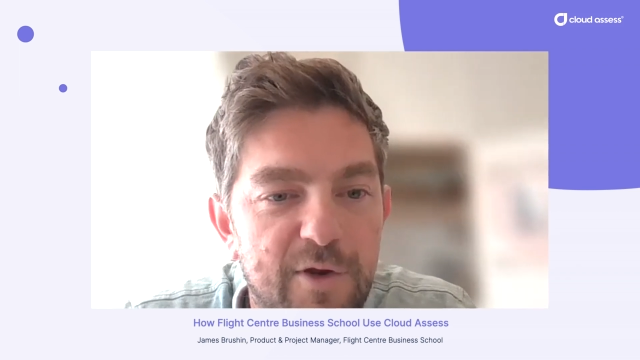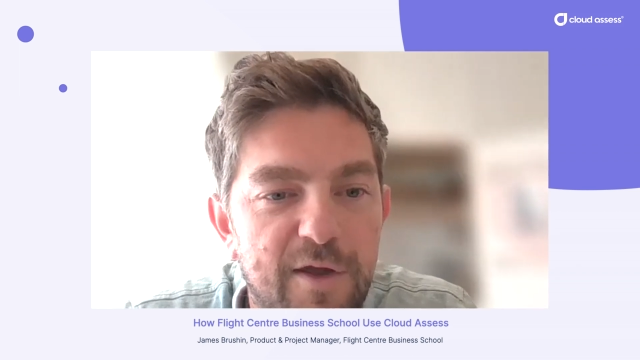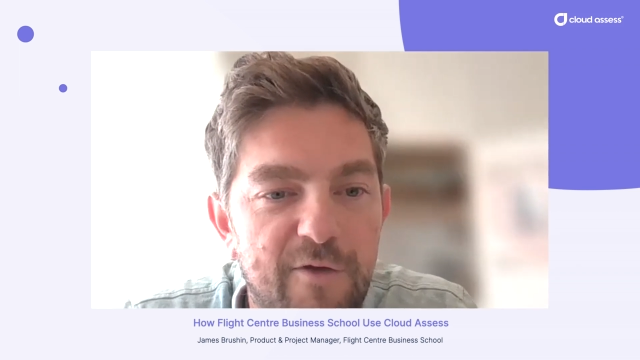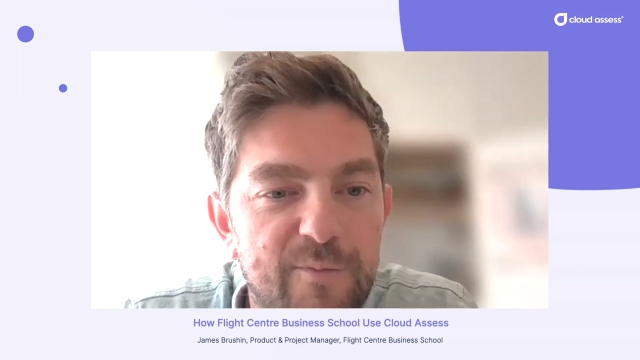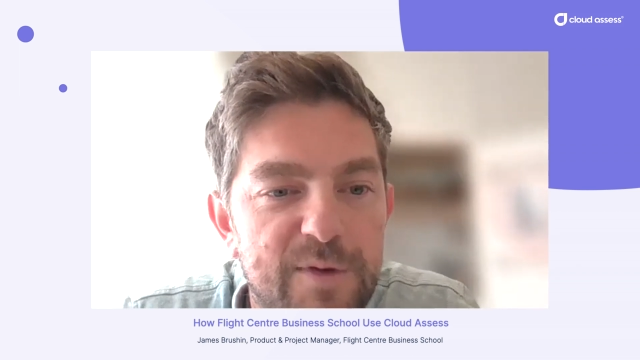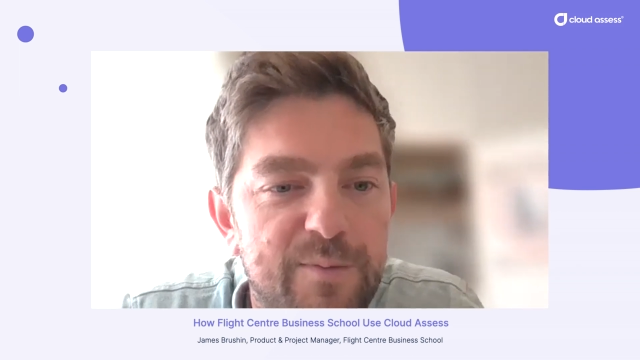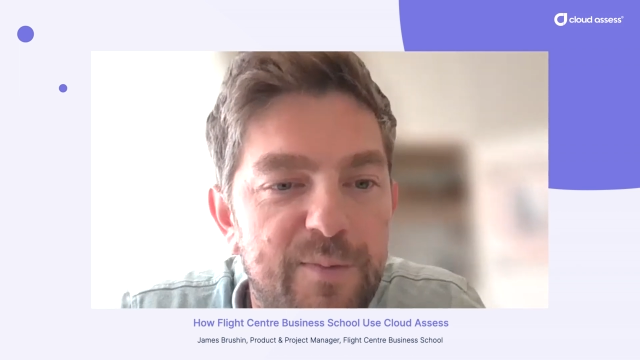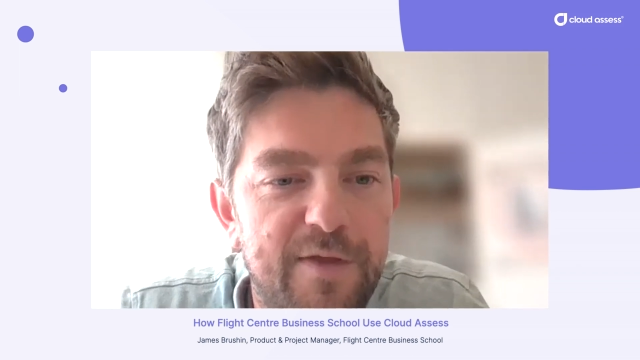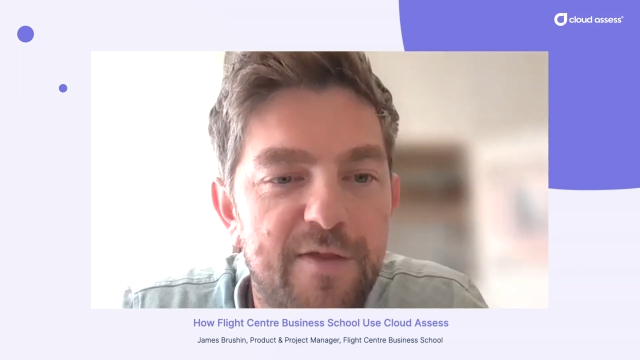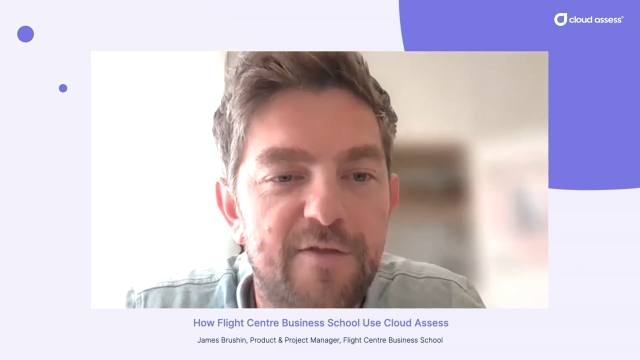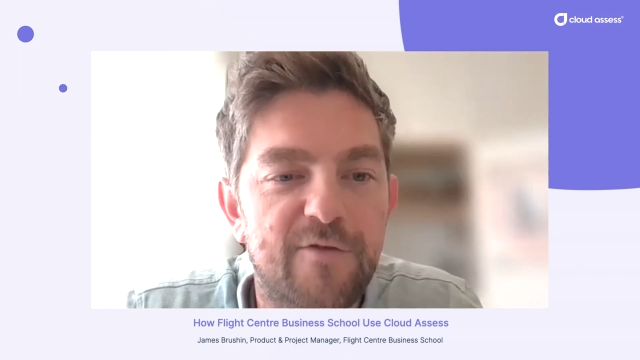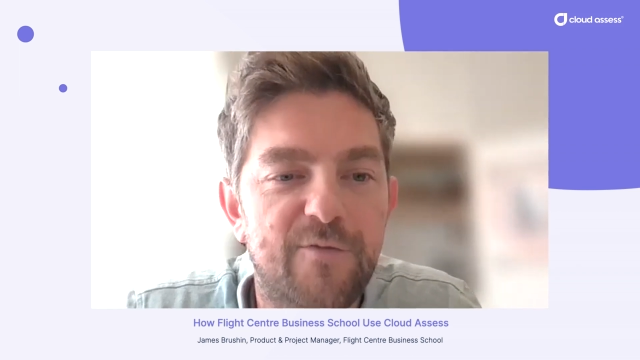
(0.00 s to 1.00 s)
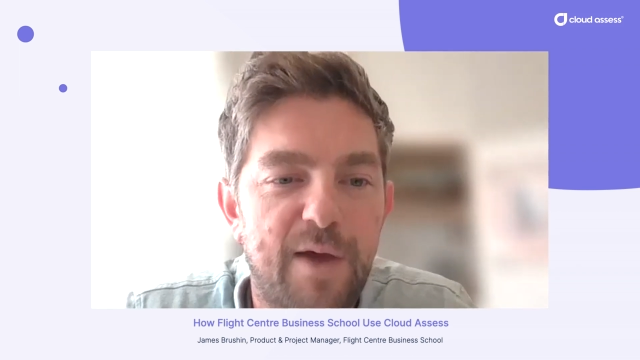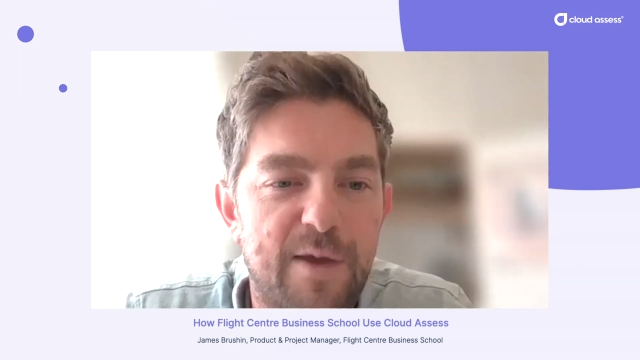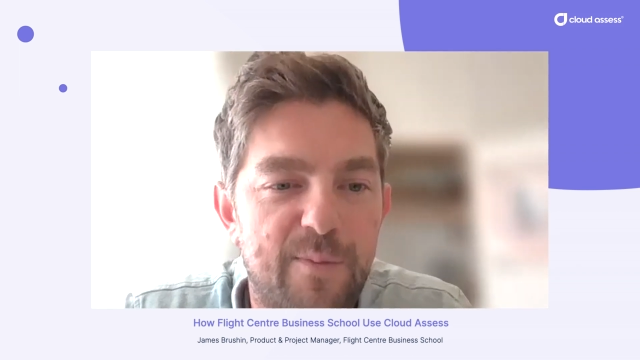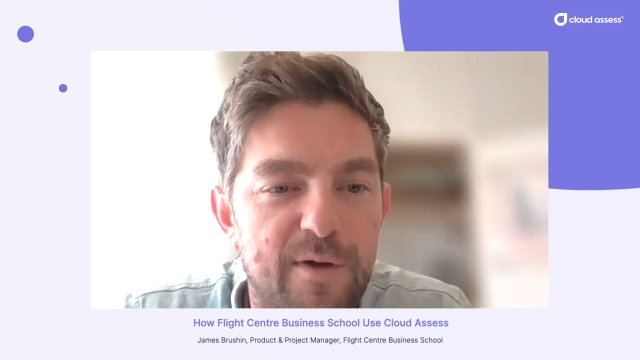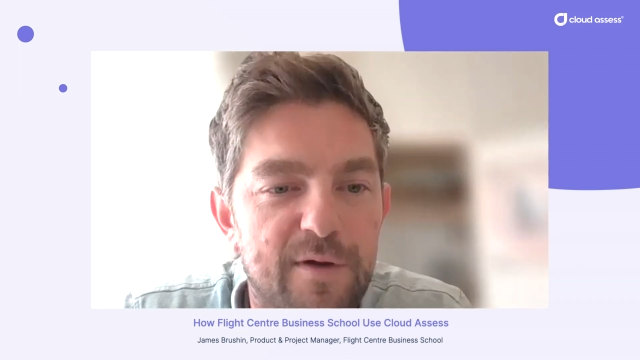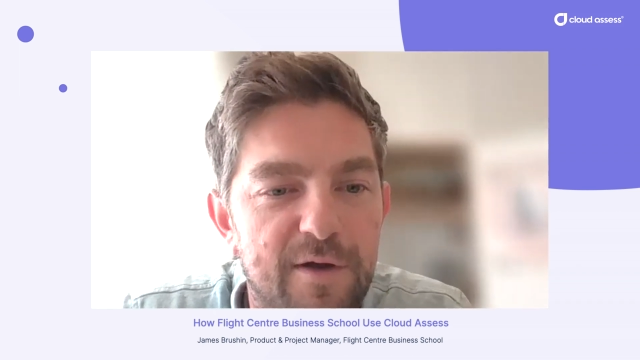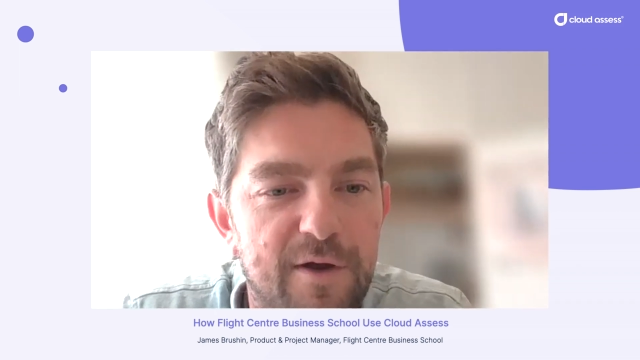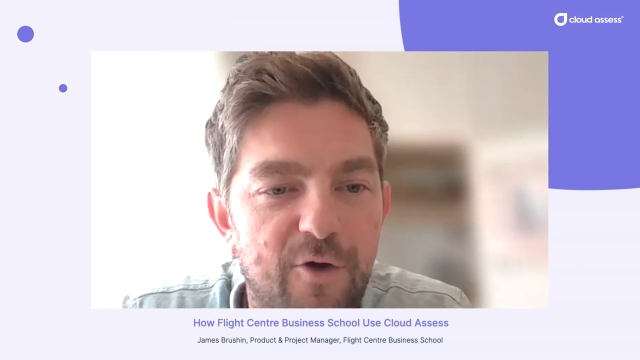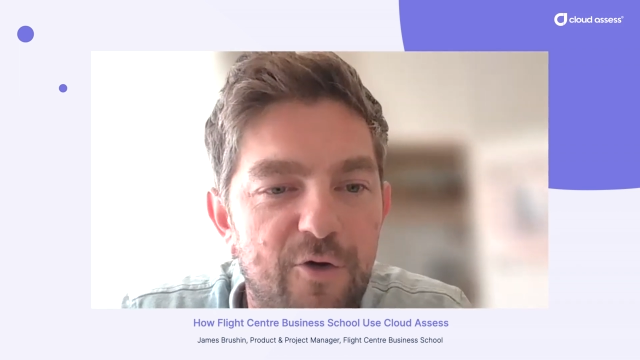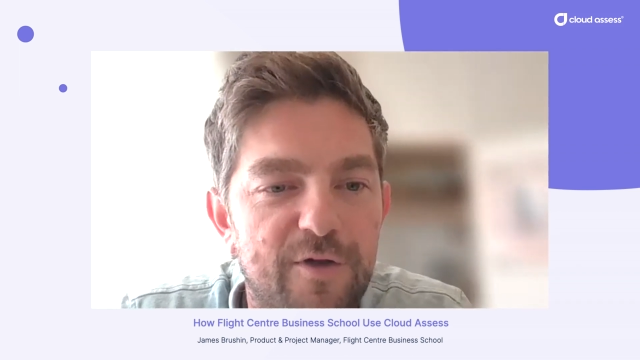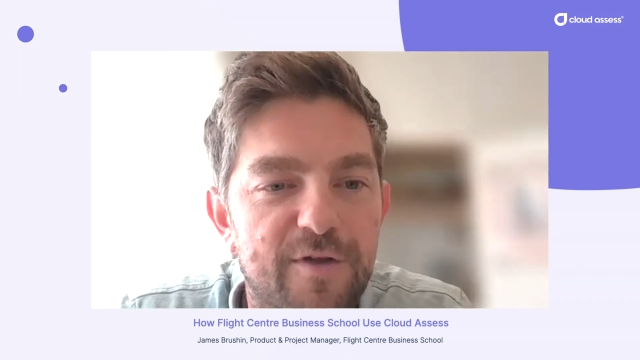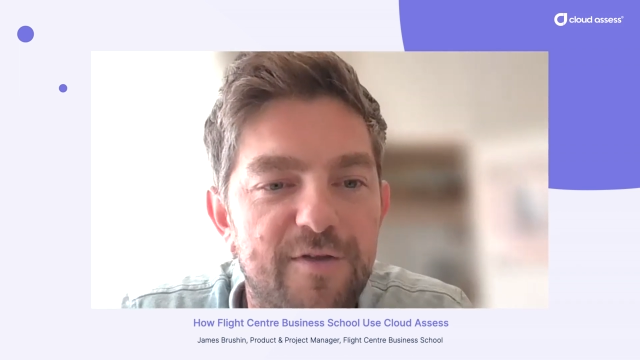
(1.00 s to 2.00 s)
government pieces of paper
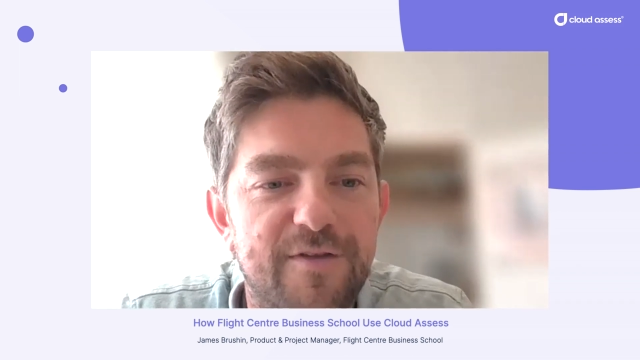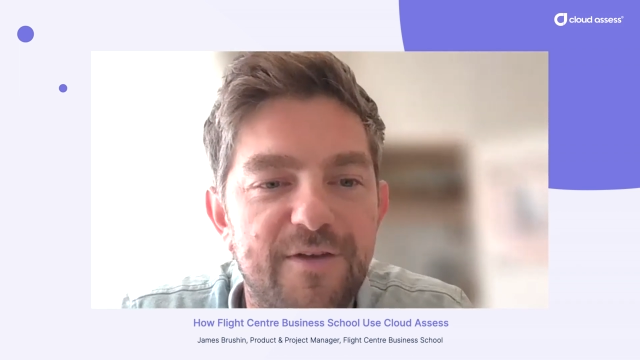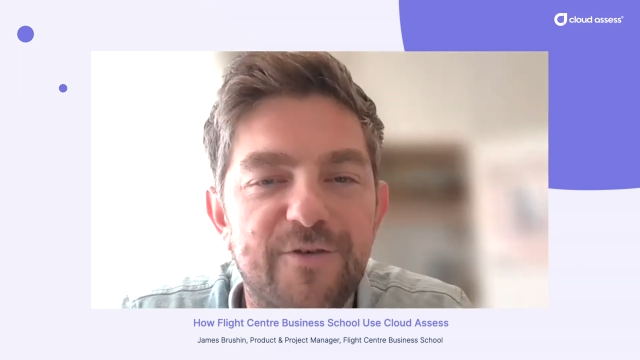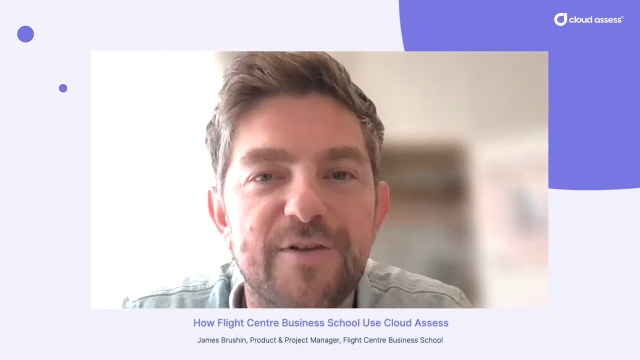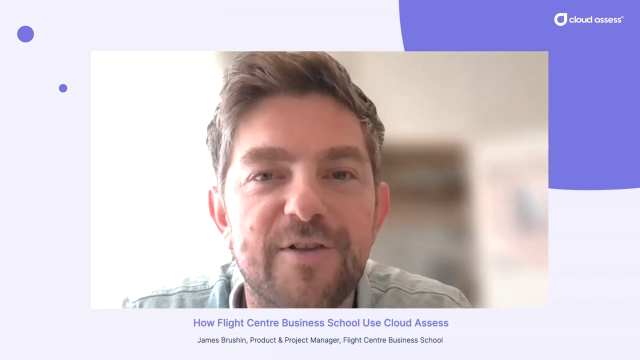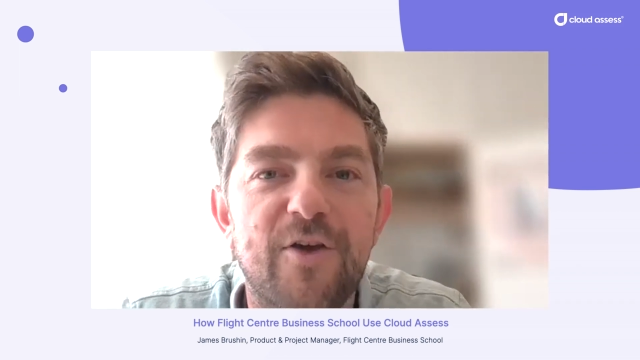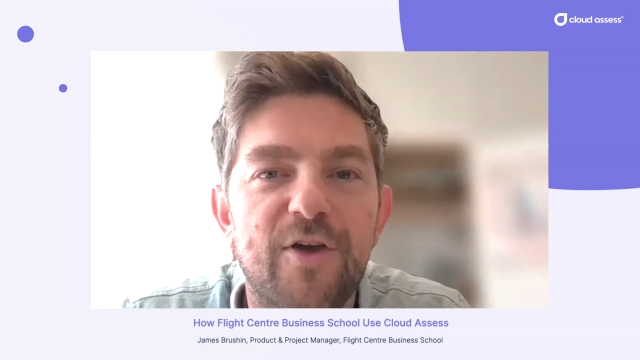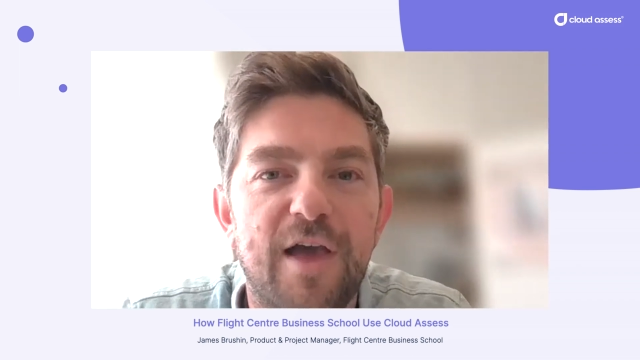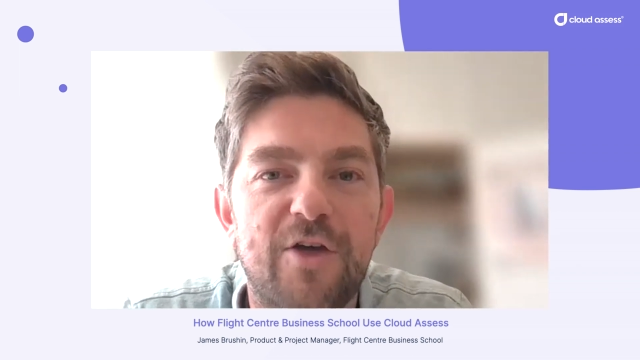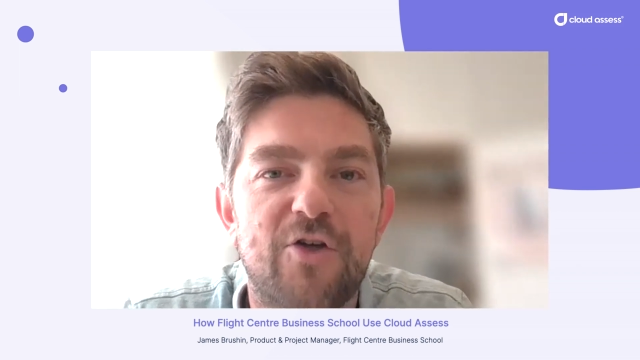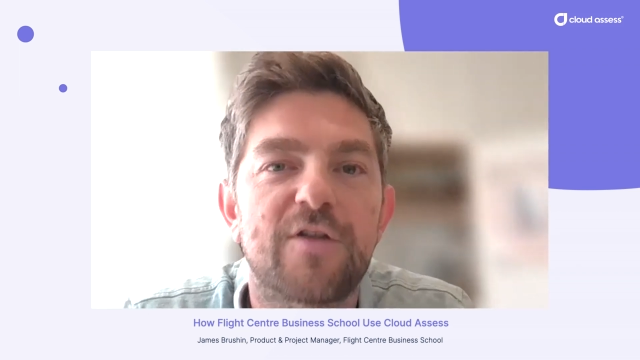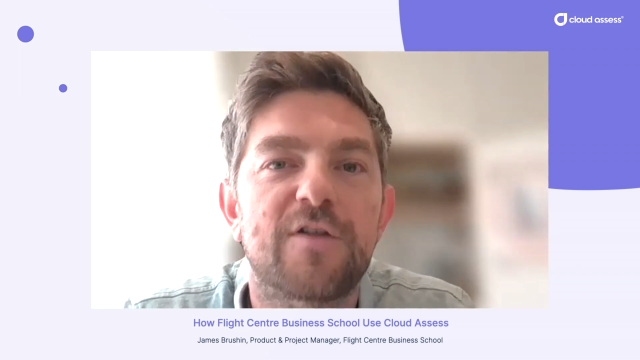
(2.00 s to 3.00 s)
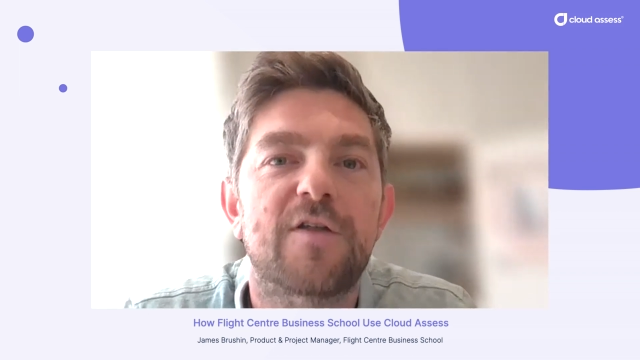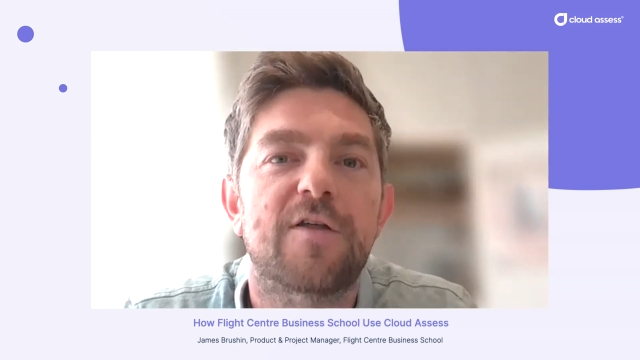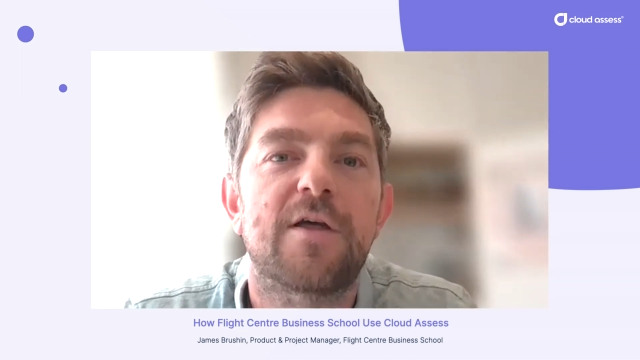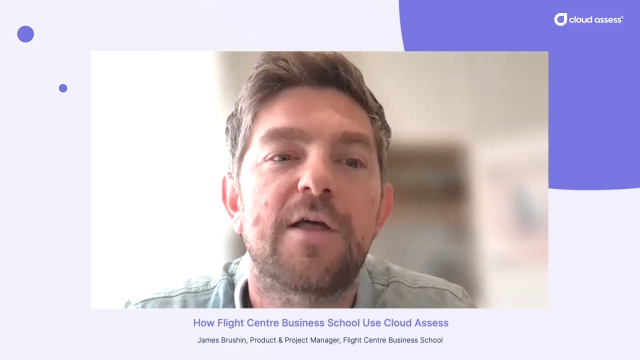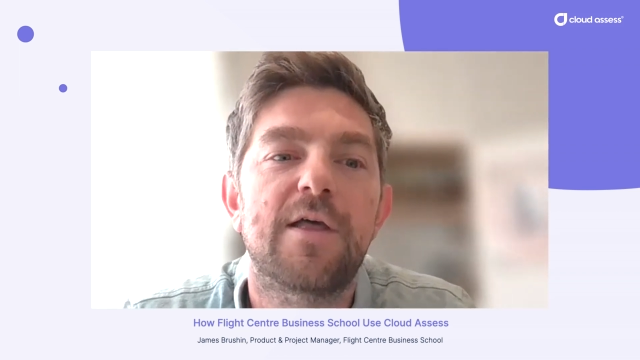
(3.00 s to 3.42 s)
across different locations.